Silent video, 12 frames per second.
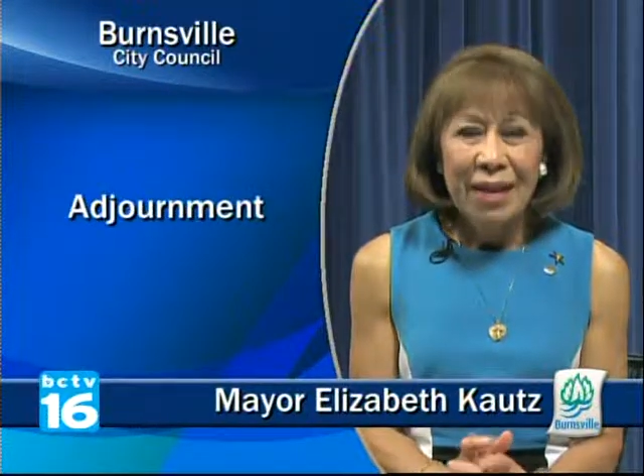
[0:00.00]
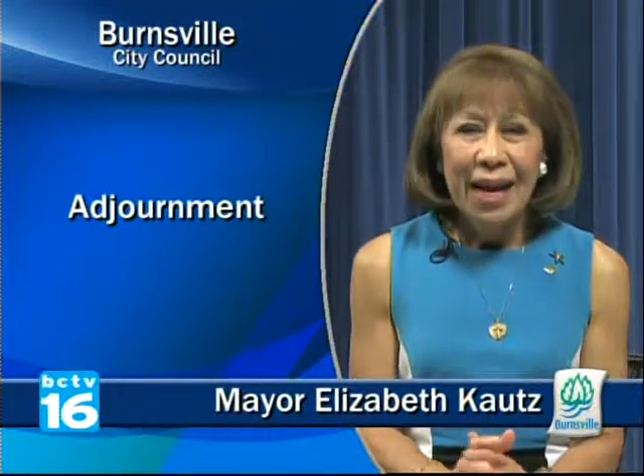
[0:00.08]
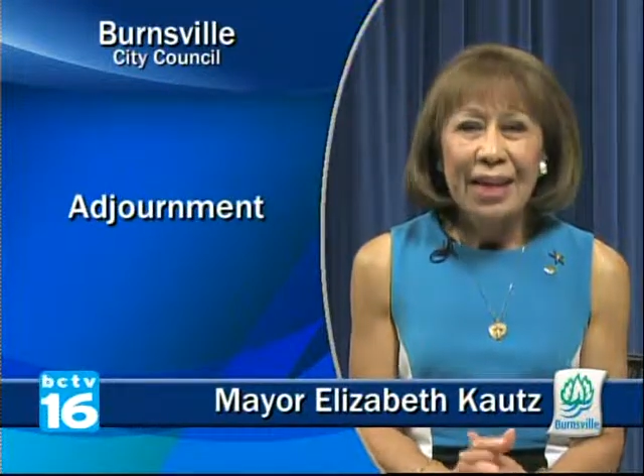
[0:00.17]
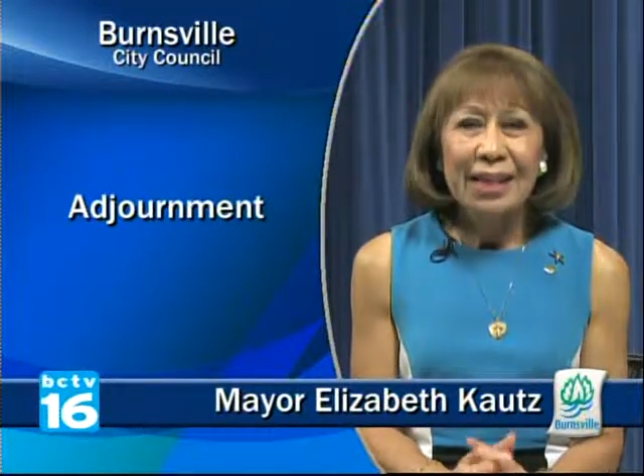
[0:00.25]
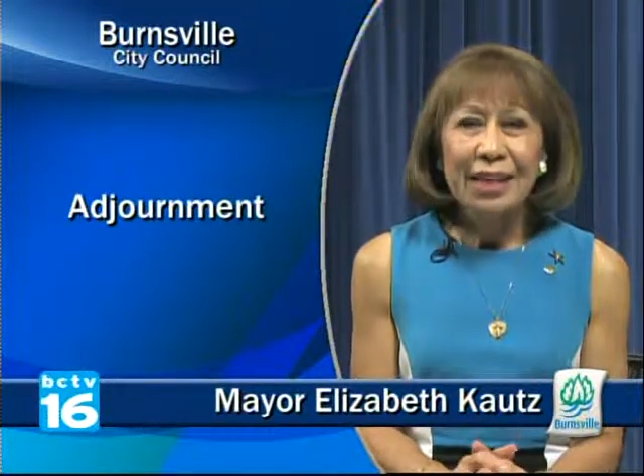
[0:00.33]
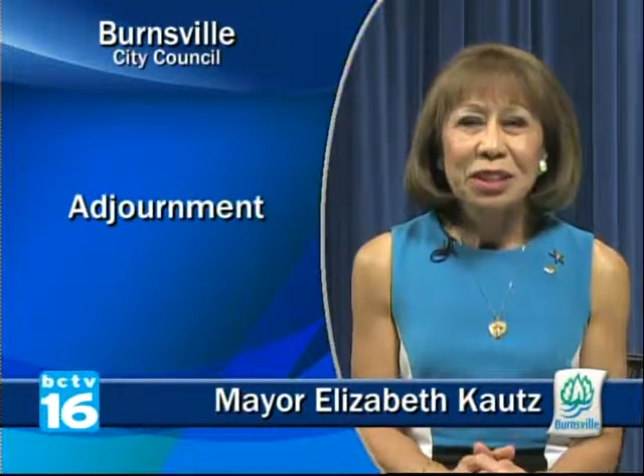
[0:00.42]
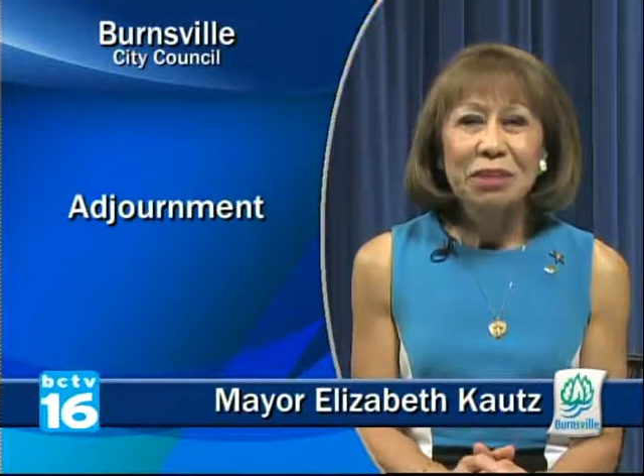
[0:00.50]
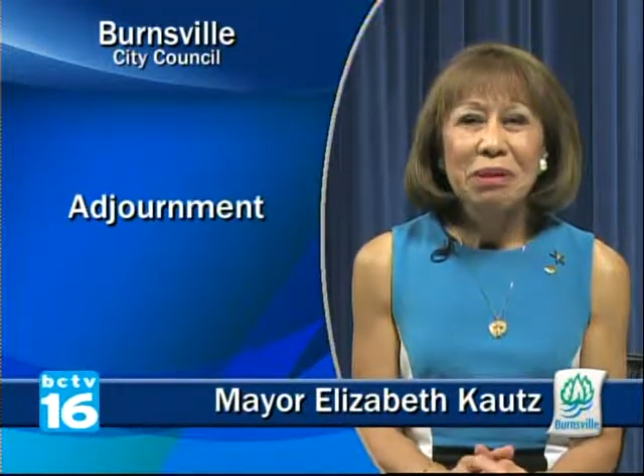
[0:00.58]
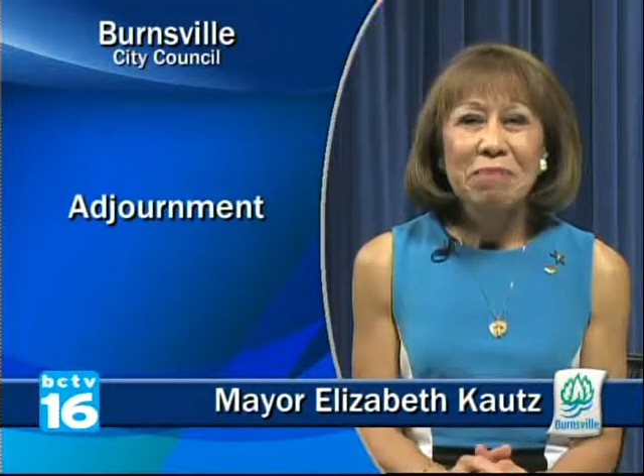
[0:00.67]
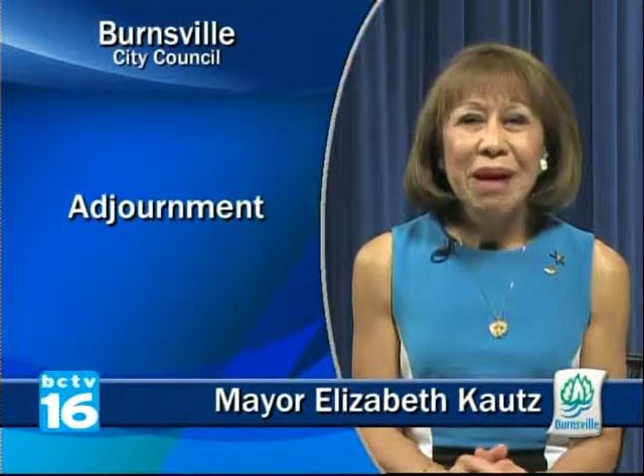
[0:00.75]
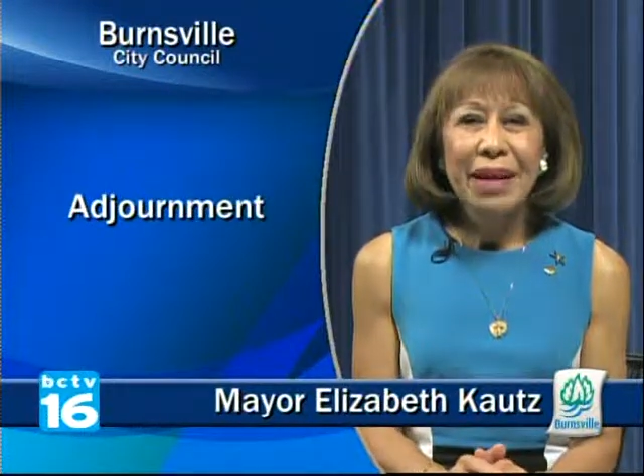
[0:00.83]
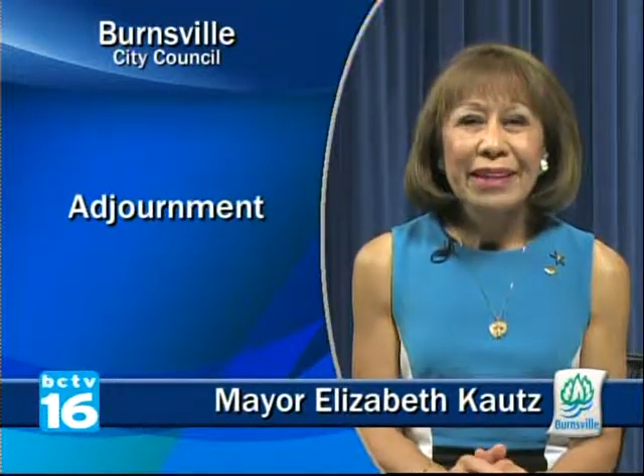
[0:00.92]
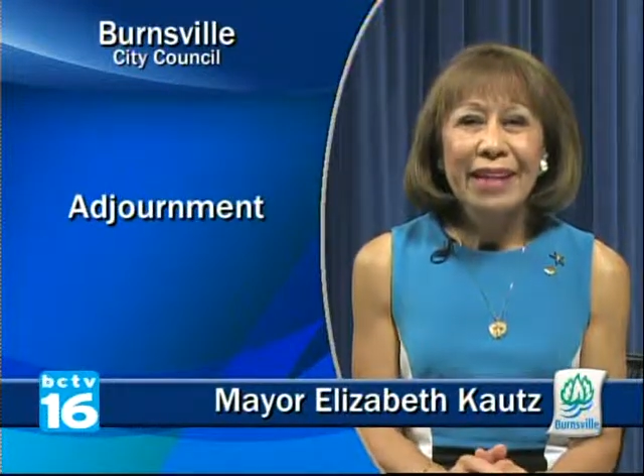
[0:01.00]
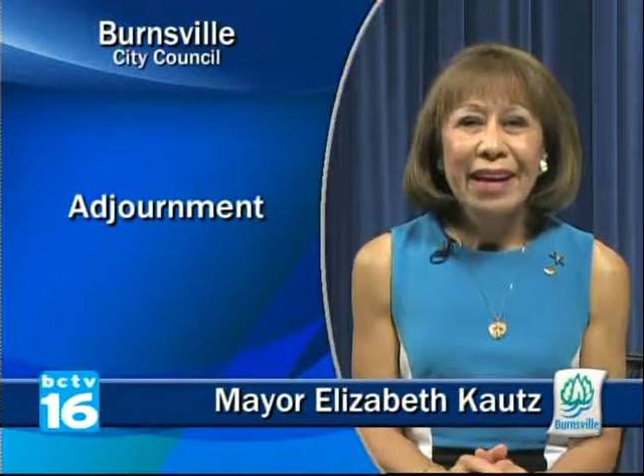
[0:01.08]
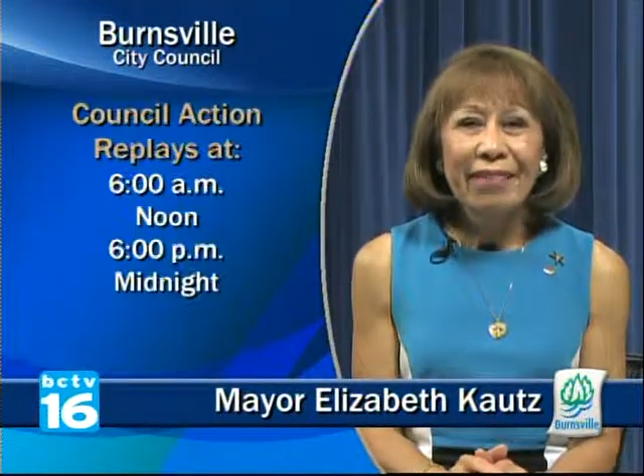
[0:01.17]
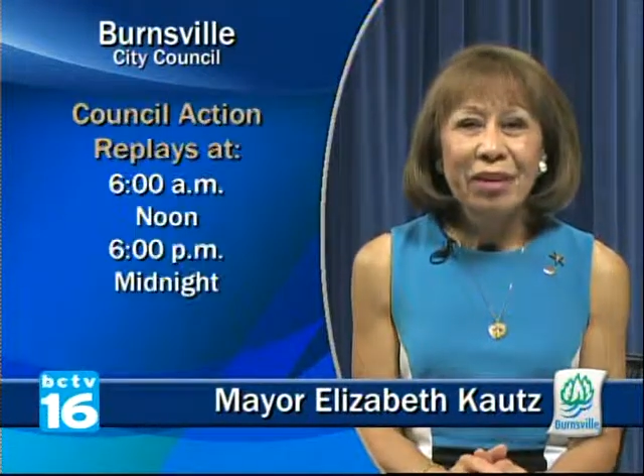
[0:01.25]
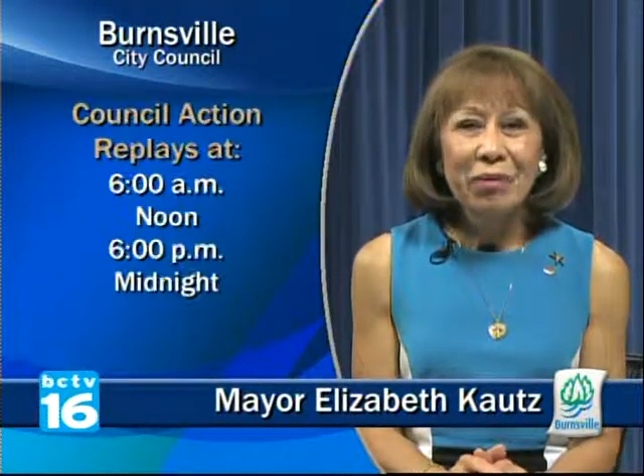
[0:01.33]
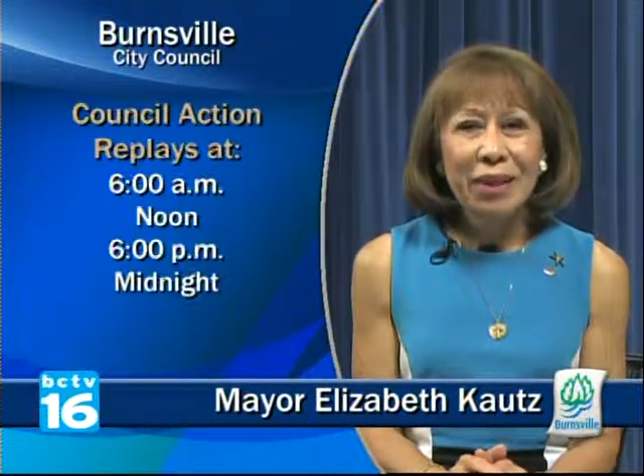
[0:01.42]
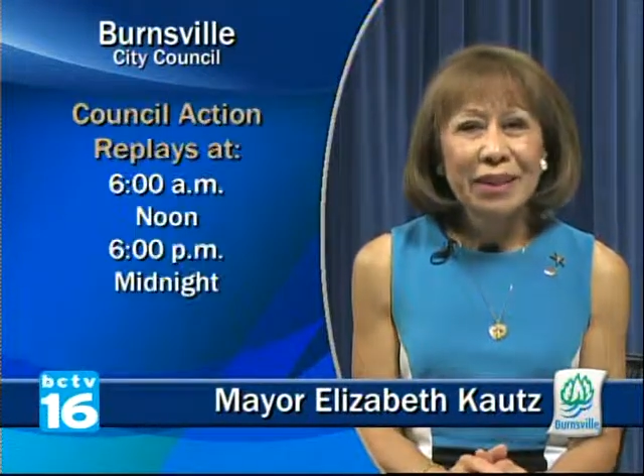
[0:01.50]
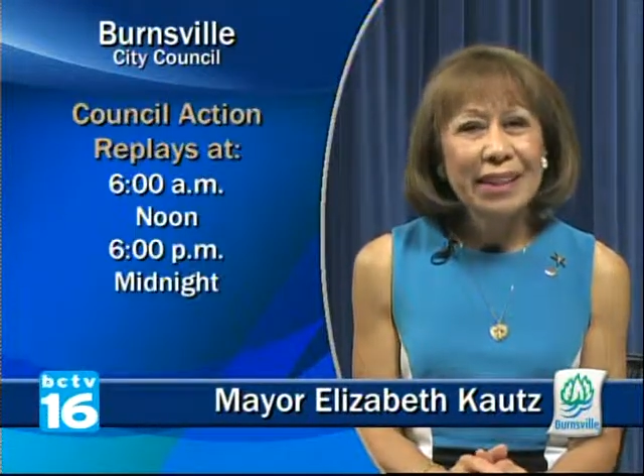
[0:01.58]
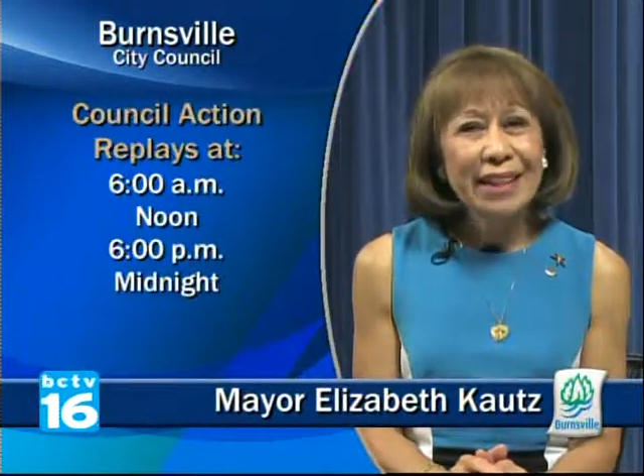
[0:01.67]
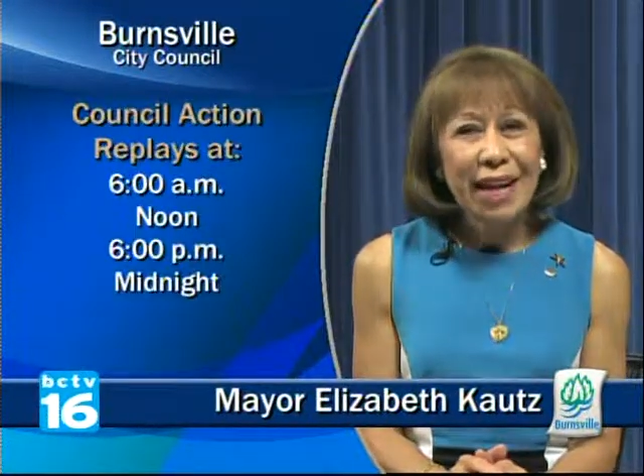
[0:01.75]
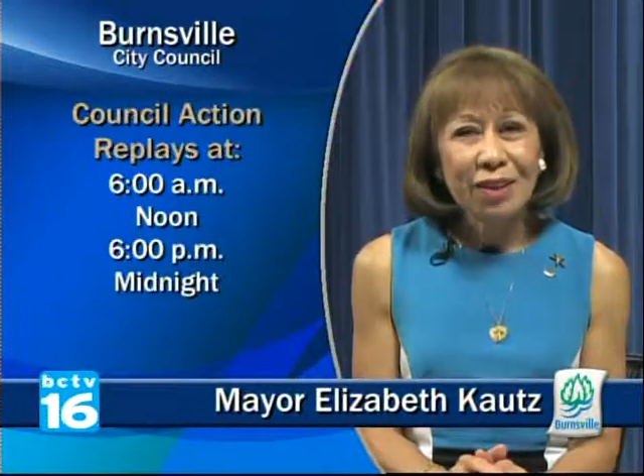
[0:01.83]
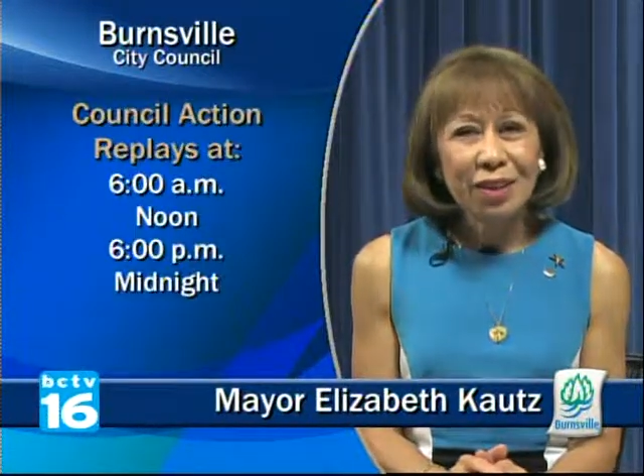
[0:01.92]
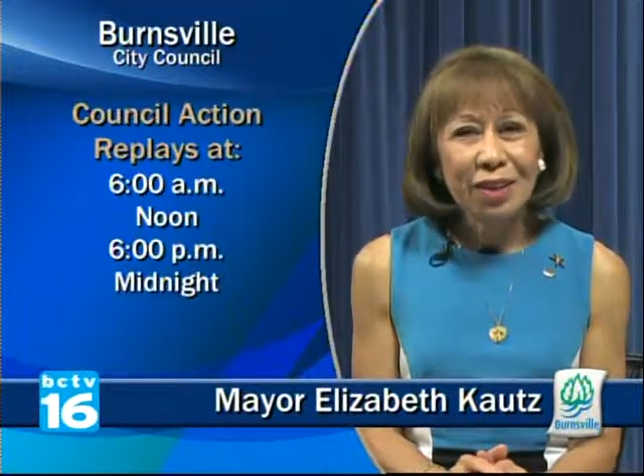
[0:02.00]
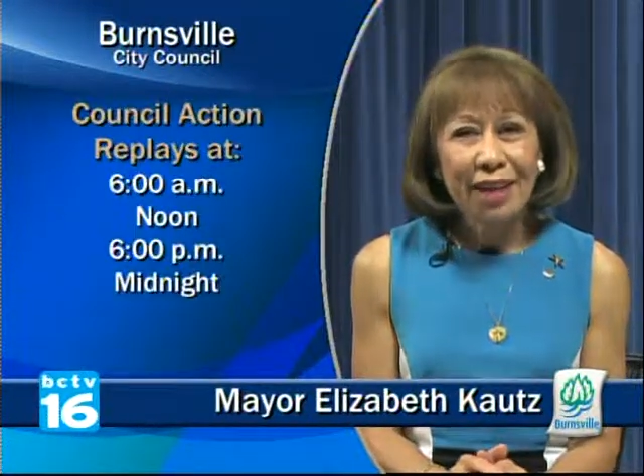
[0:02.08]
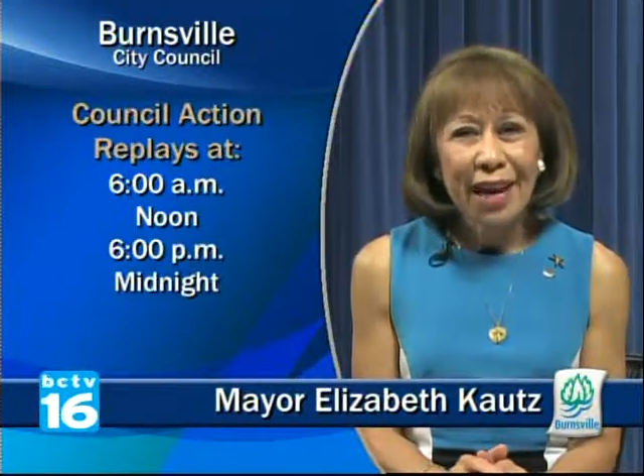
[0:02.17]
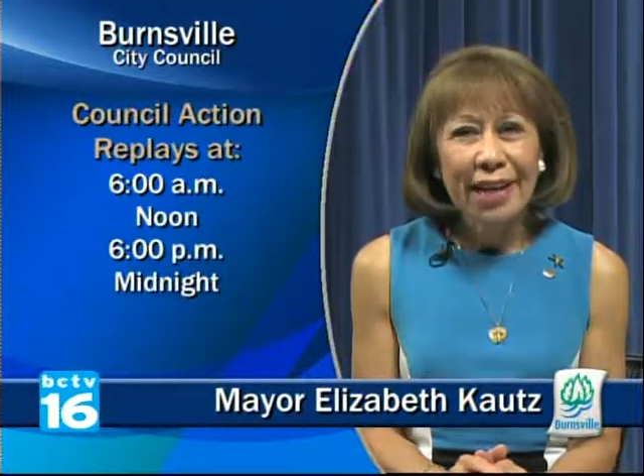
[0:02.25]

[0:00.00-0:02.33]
I'd like to remind everyone that council